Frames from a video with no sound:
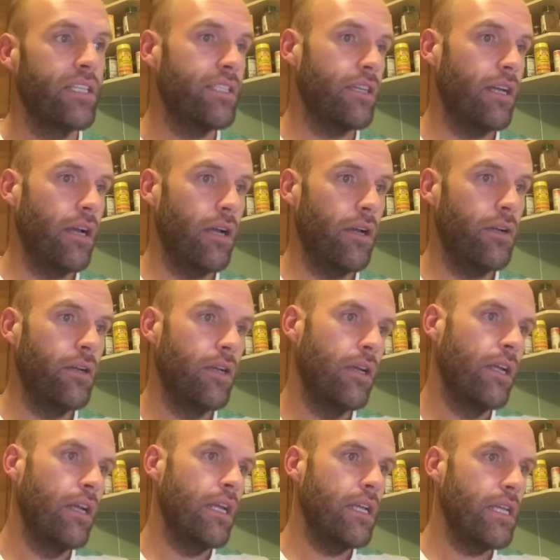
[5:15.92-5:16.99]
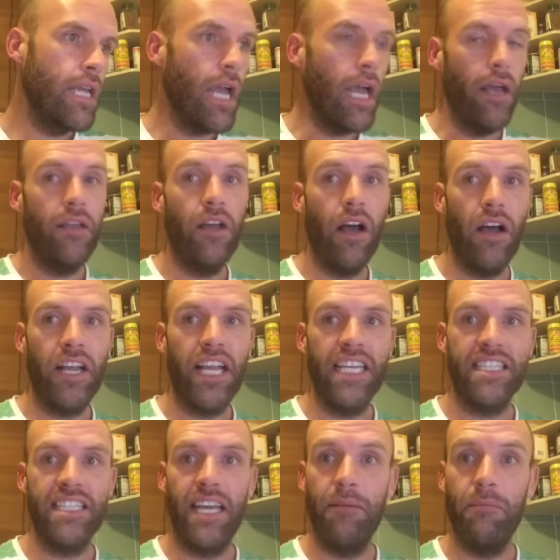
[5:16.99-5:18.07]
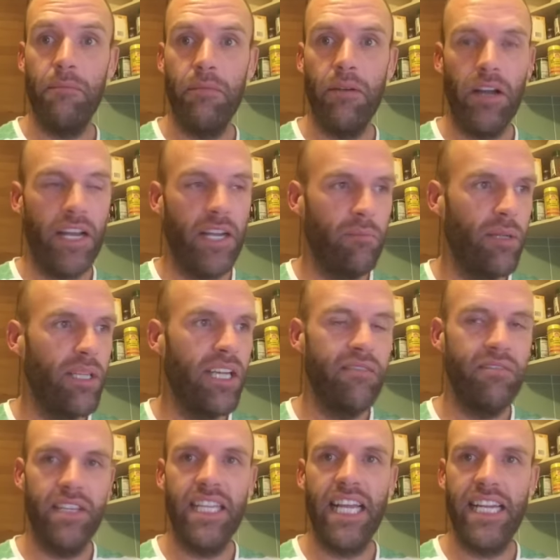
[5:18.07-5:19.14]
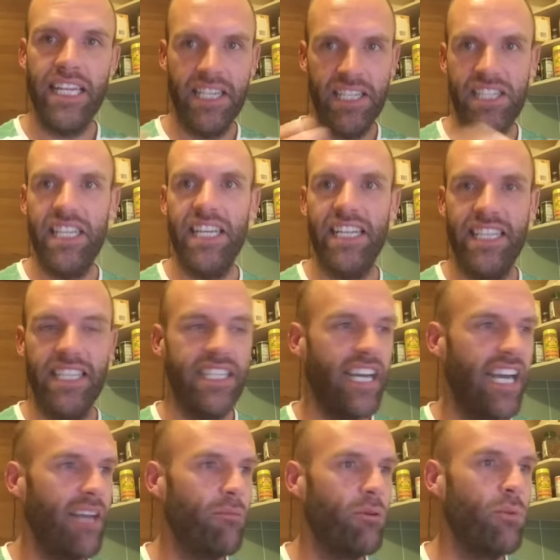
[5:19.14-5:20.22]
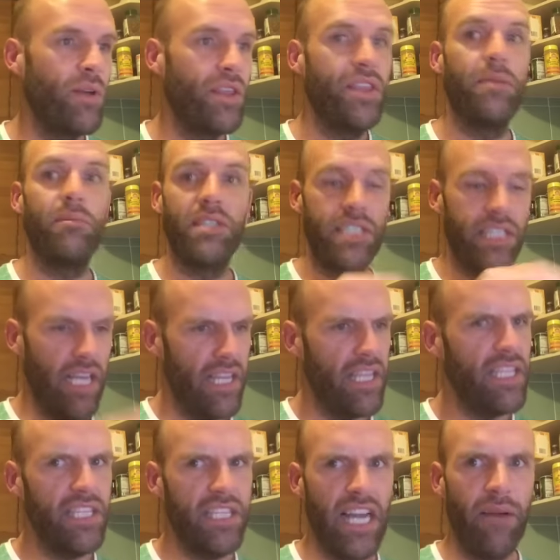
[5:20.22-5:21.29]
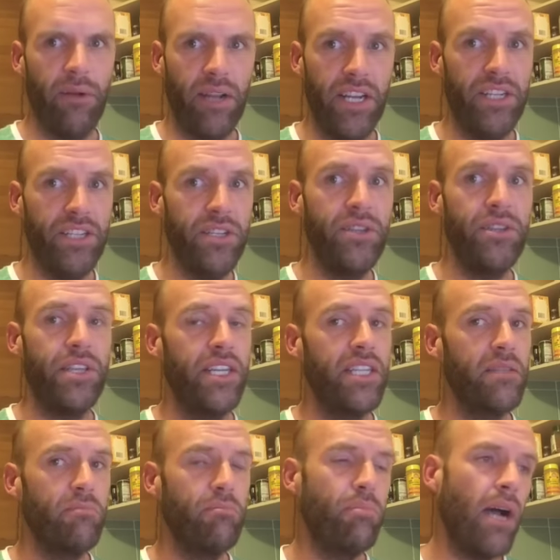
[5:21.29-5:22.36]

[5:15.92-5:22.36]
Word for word: So, yeah, I guess they I can believe that they didn't sit at the table with them and say this is how we're going to do things.